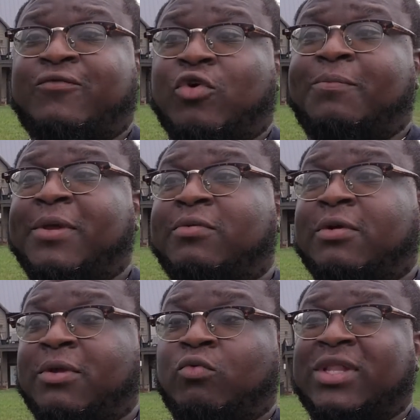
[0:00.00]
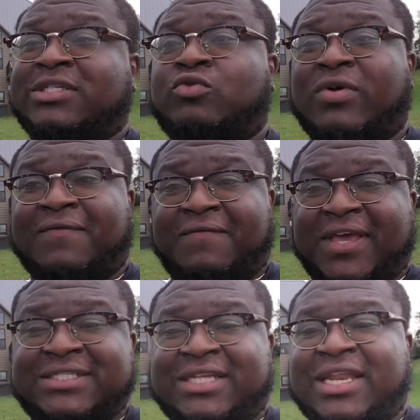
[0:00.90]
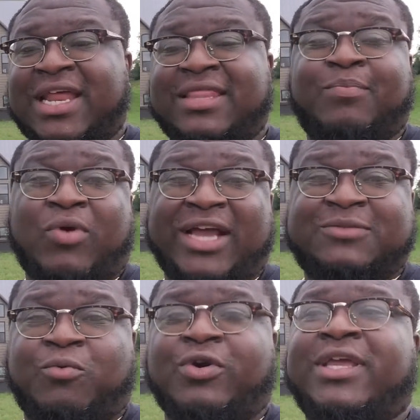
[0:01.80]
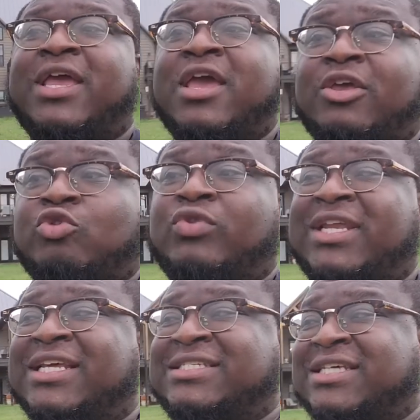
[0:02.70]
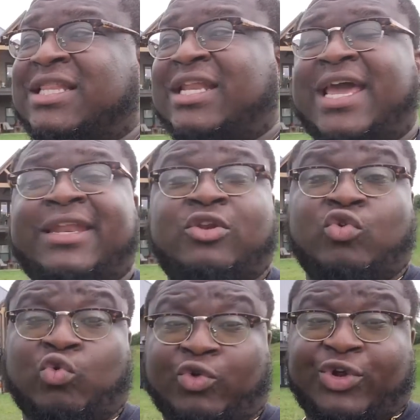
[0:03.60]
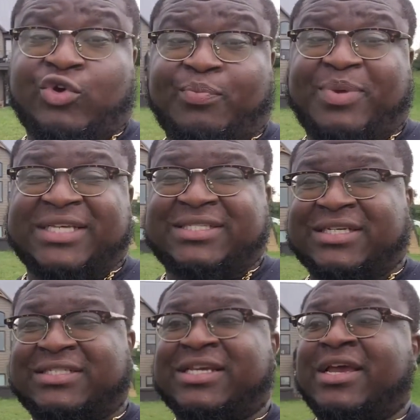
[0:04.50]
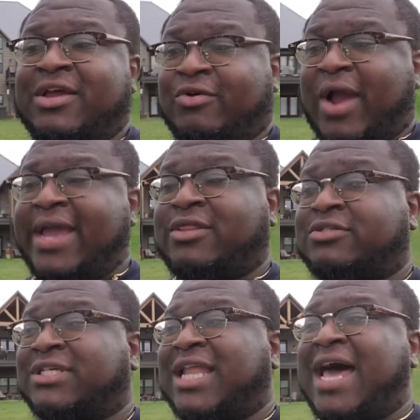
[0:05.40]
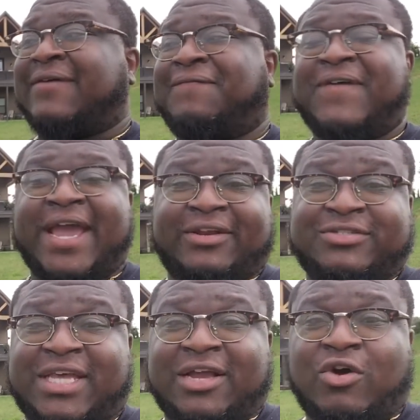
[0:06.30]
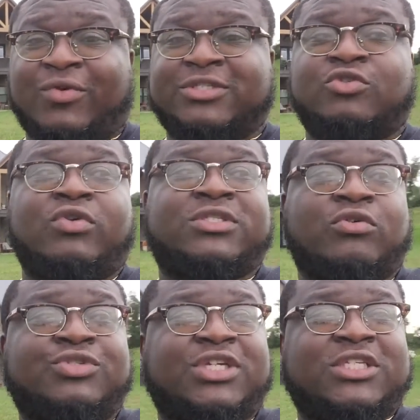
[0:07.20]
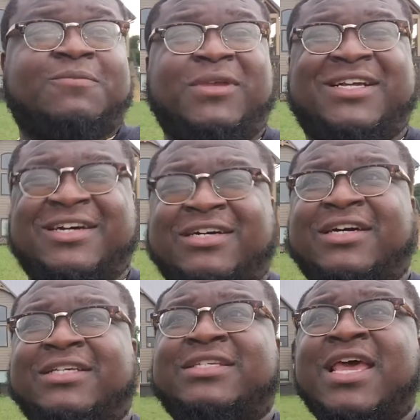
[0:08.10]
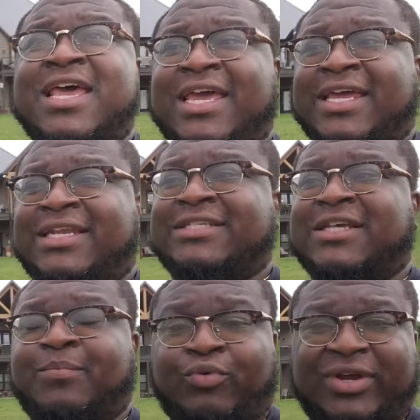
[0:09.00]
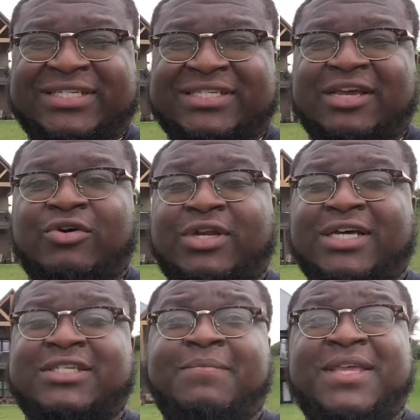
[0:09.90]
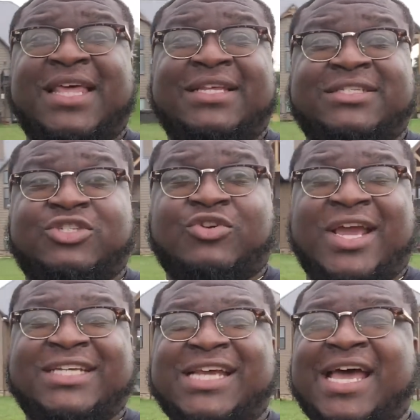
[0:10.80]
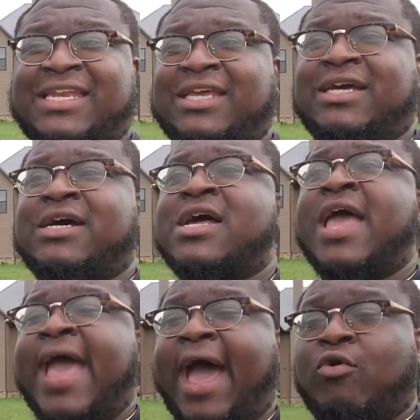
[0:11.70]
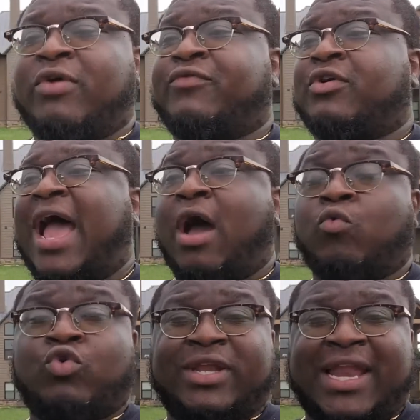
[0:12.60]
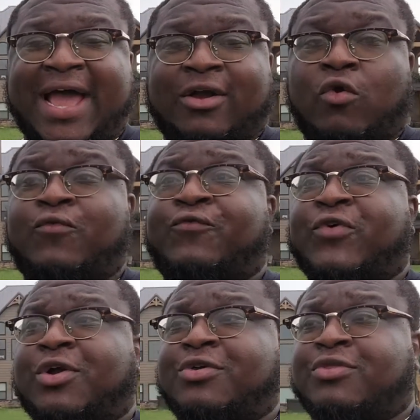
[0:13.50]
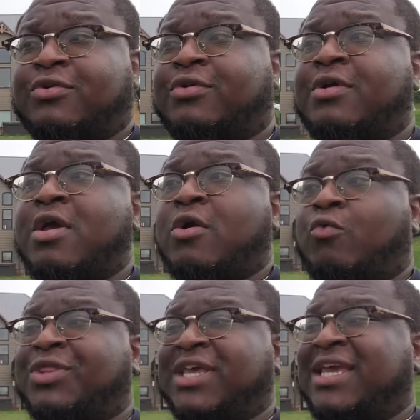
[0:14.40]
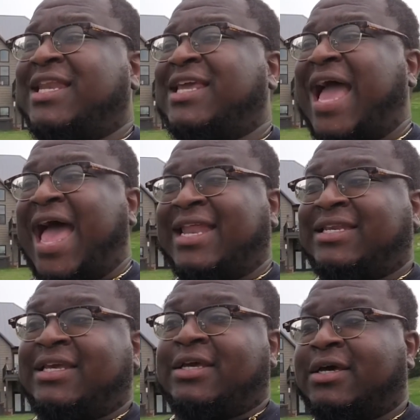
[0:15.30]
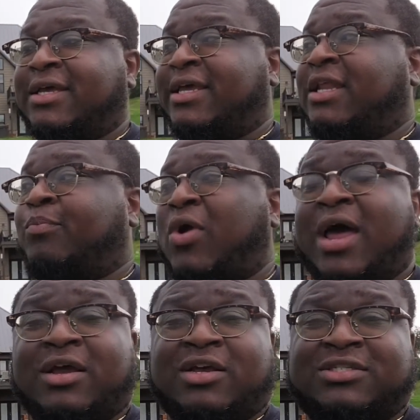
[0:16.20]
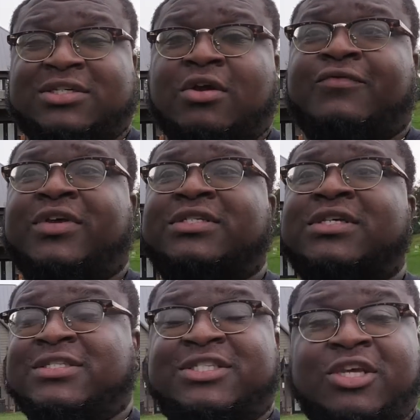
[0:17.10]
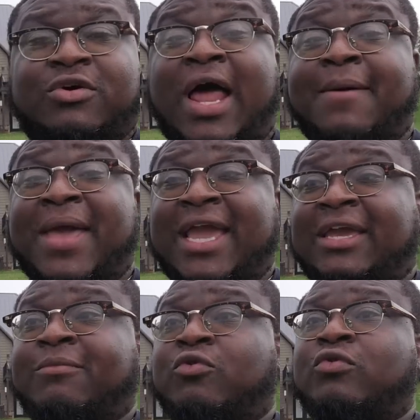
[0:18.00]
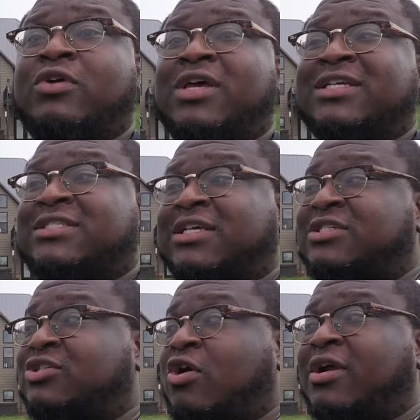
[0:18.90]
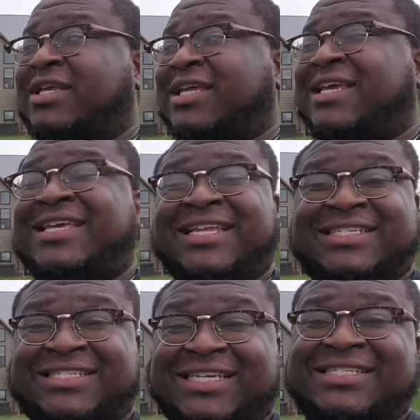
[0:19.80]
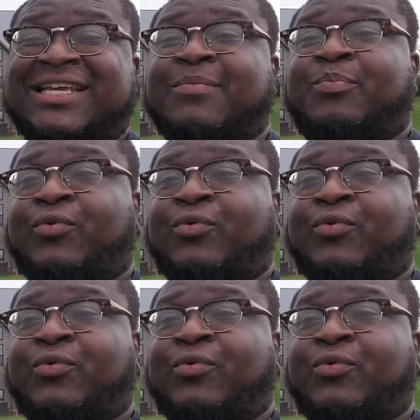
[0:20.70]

for people to be willing to invest in it at the price point you need to sell it at to do real business, right? There's a lot of factors that go into it. So just because it doesn't pre-sale doesn't mean that it's a trash idea. However, I would not go further with any idea, any product or service until I'm able to start getting consistent